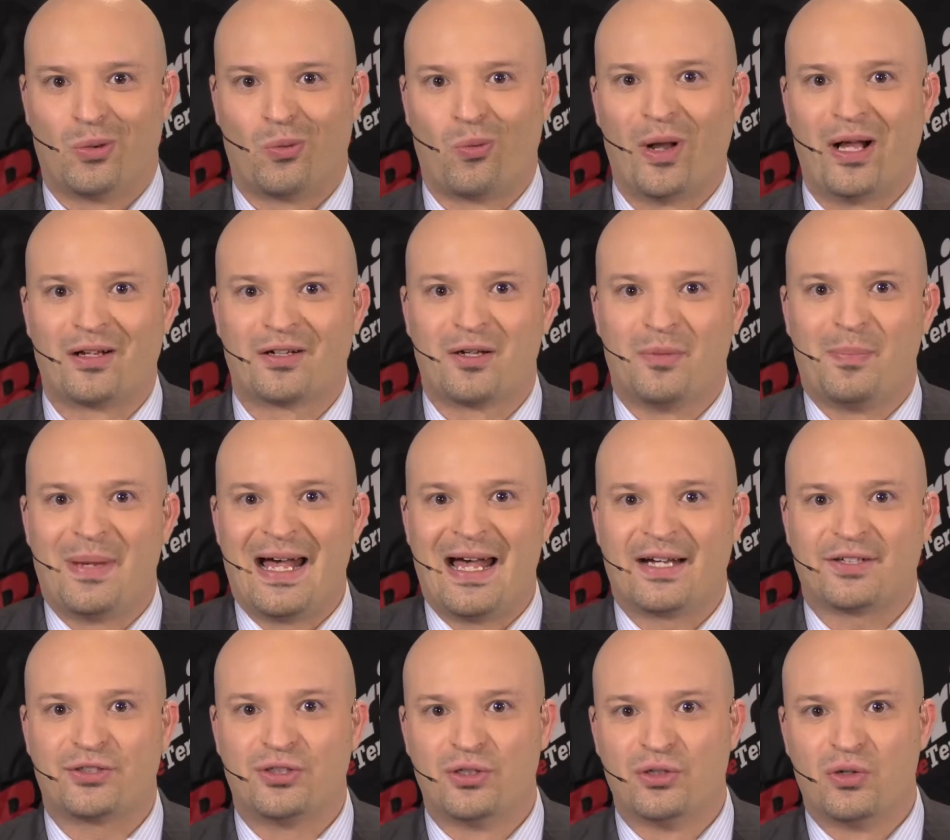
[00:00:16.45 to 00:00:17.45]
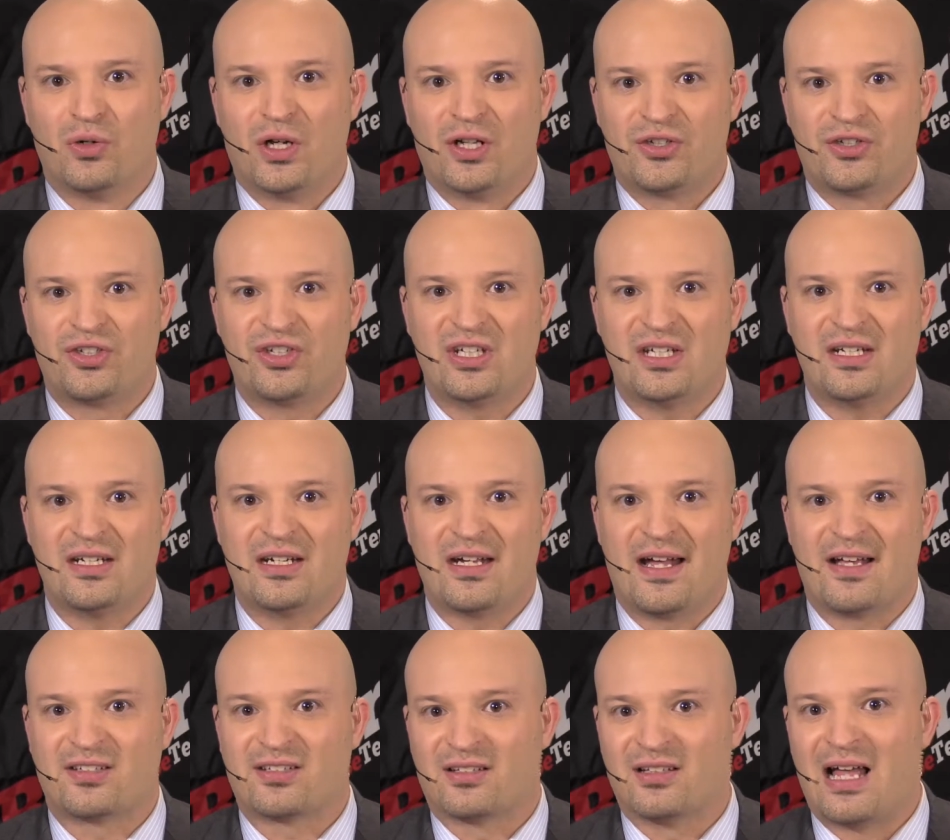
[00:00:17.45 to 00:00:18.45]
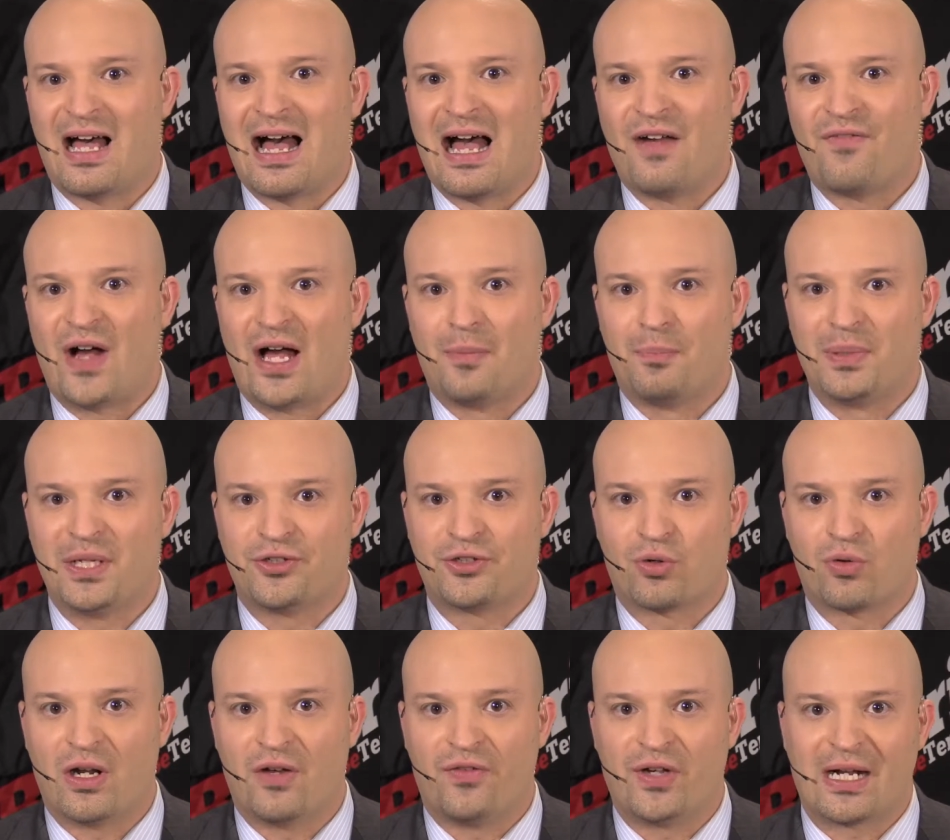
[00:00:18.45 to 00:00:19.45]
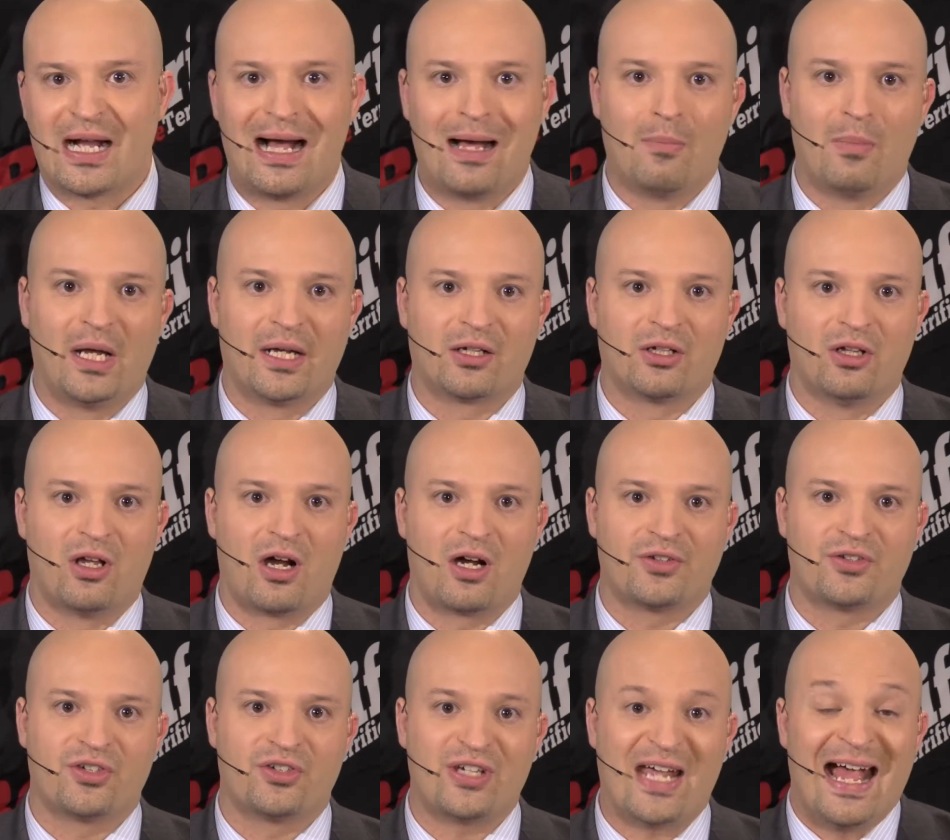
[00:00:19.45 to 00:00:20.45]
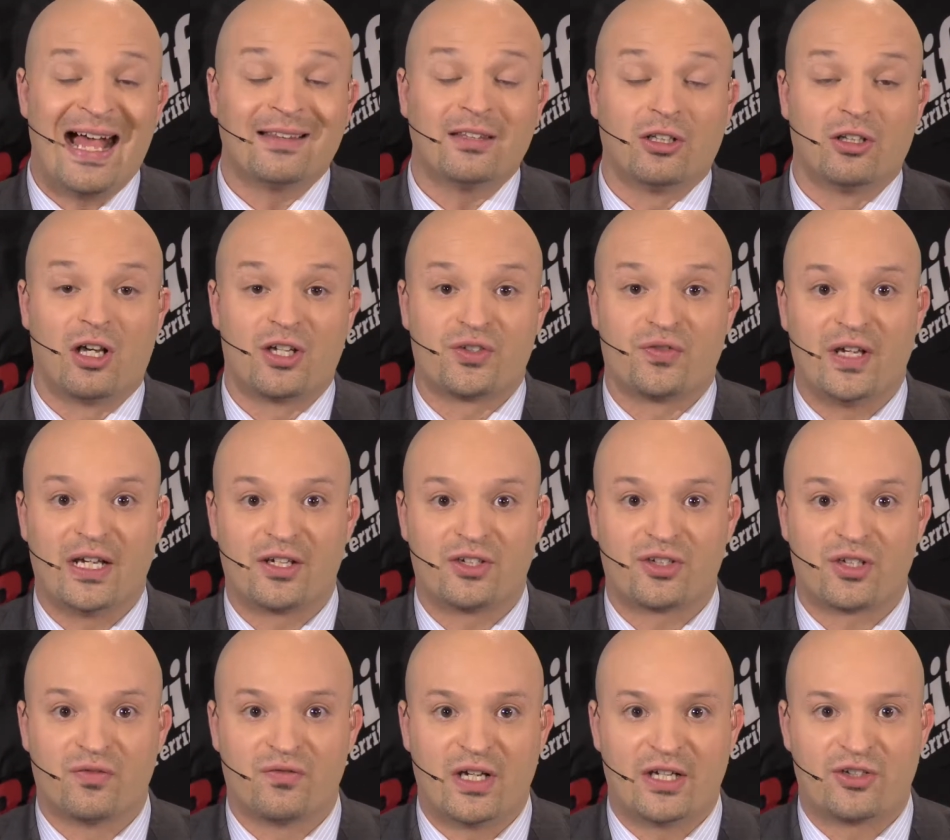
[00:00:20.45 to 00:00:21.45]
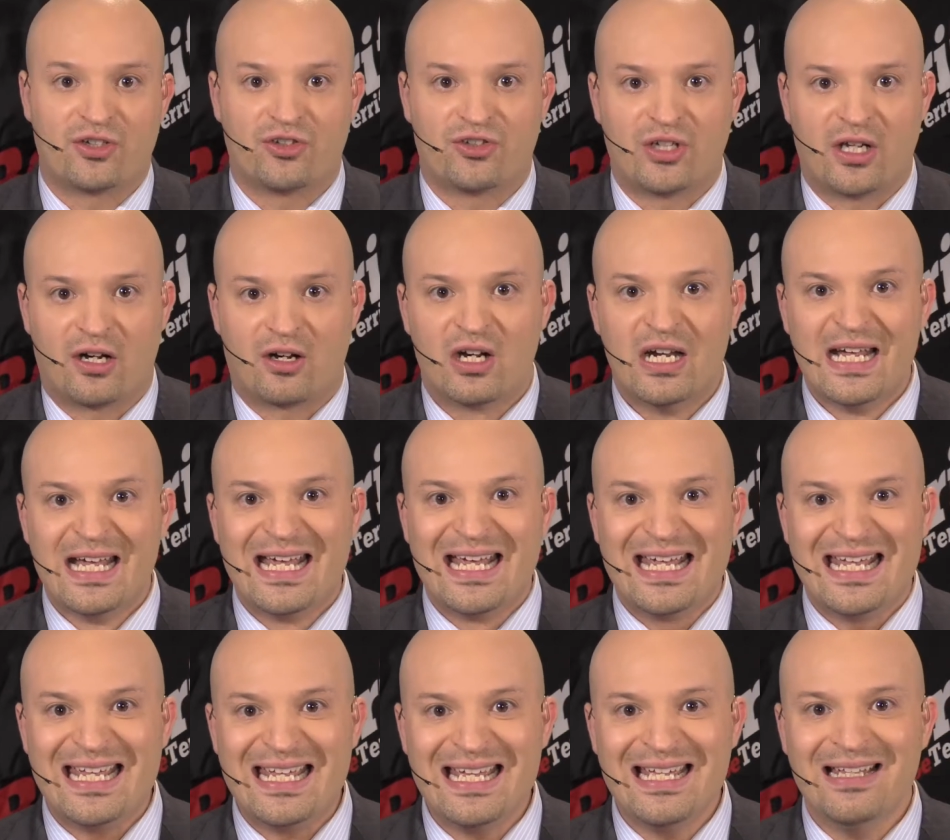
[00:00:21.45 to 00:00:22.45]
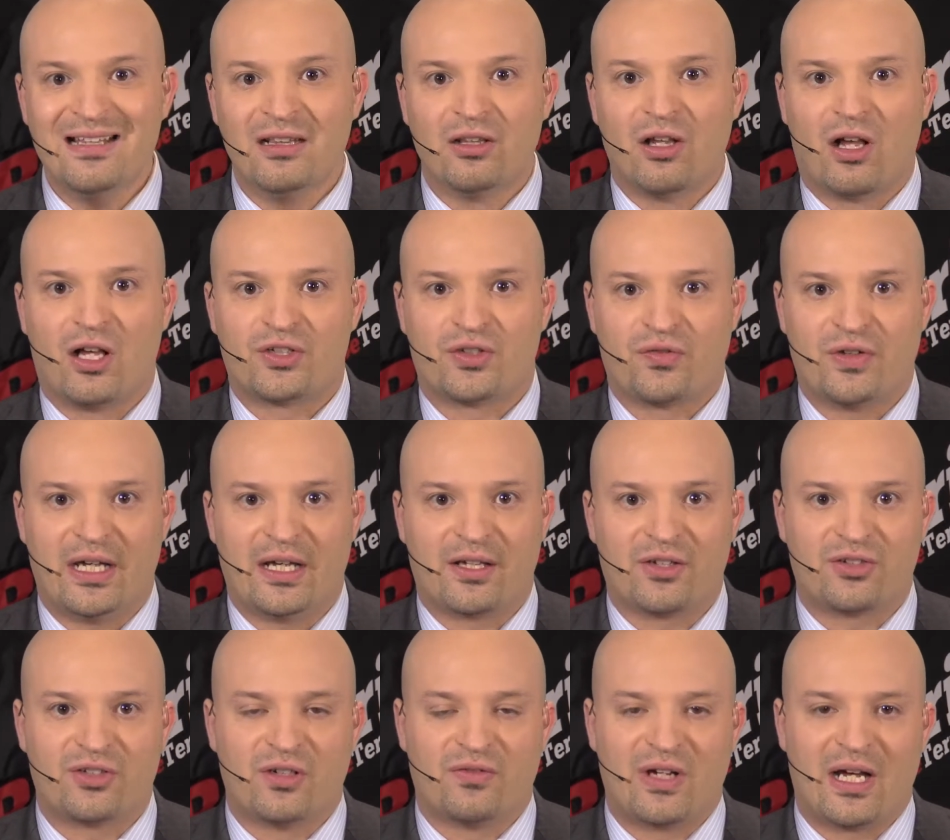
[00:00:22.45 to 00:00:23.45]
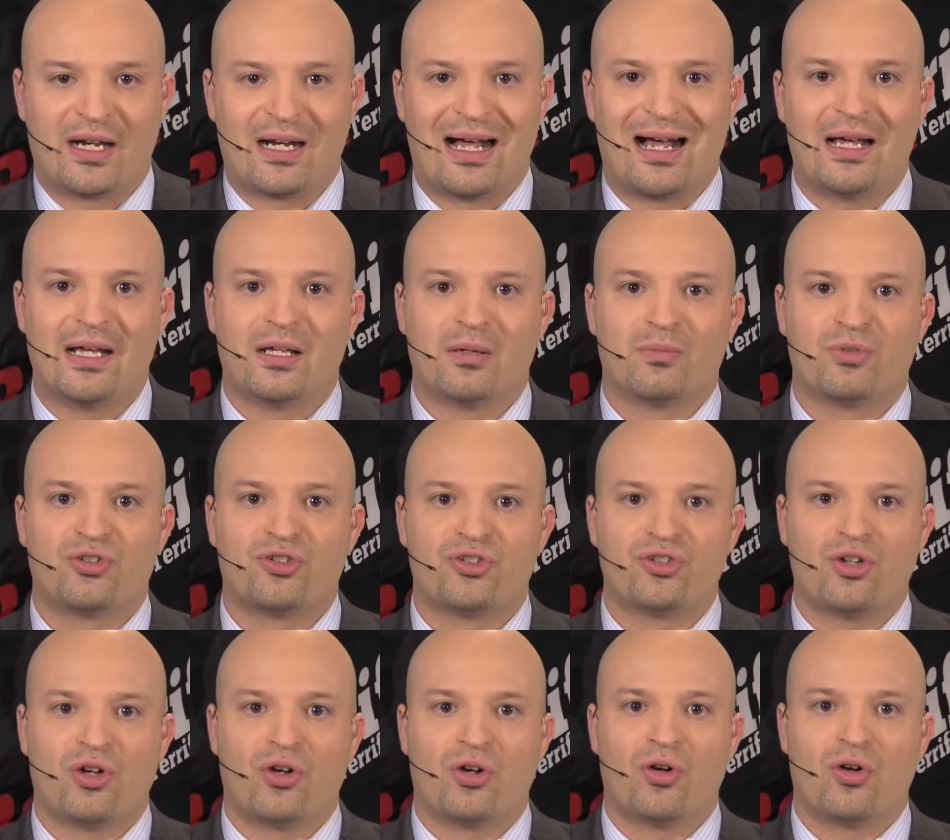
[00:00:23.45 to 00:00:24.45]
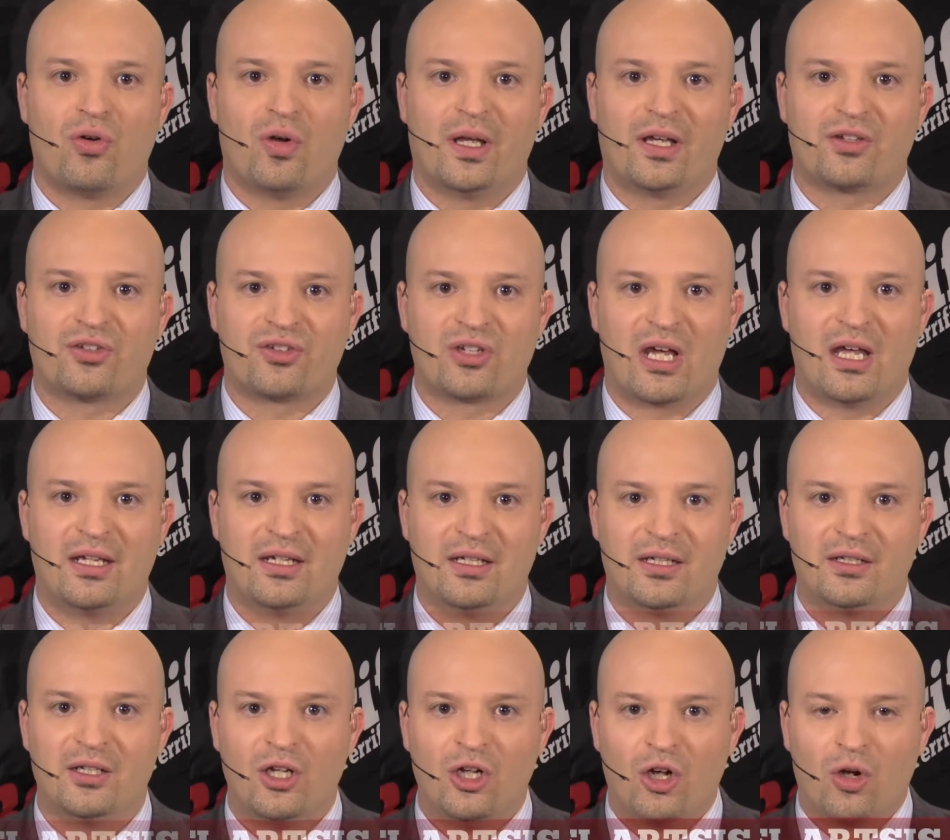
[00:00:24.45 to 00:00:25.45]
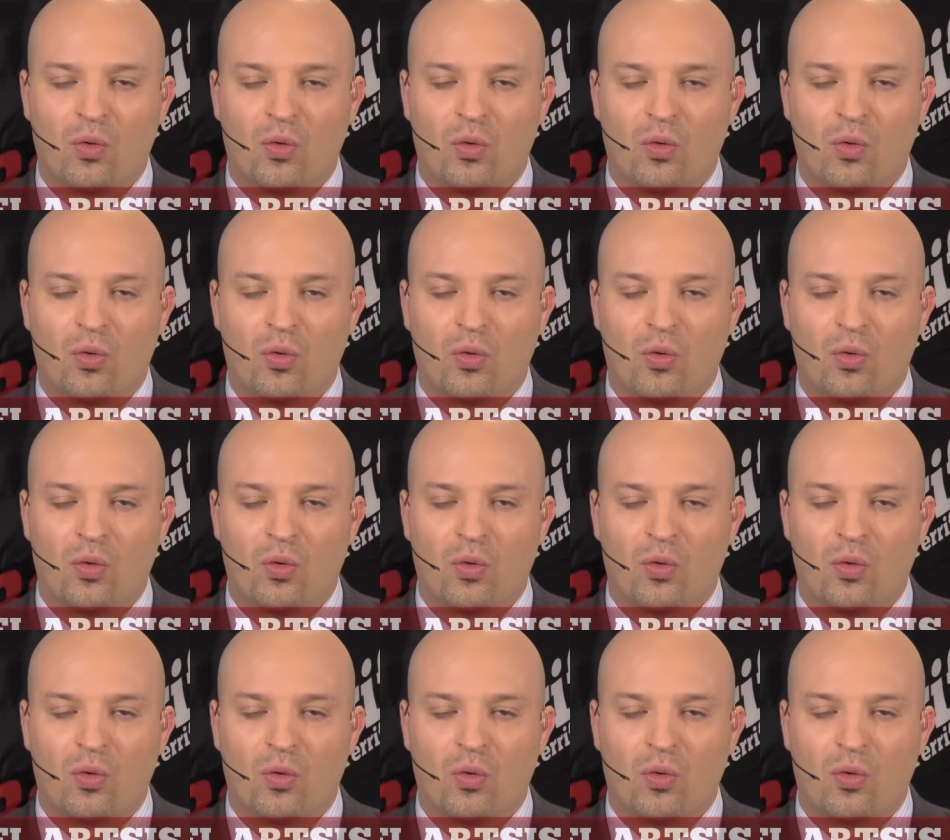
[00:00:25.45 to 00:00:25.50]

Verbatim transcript: Welcome back to C E S Live on Be Terrific. I'm Michael Artsis at the Las Vegas Convention Center in Las Vegas, Nevada. I am so excited.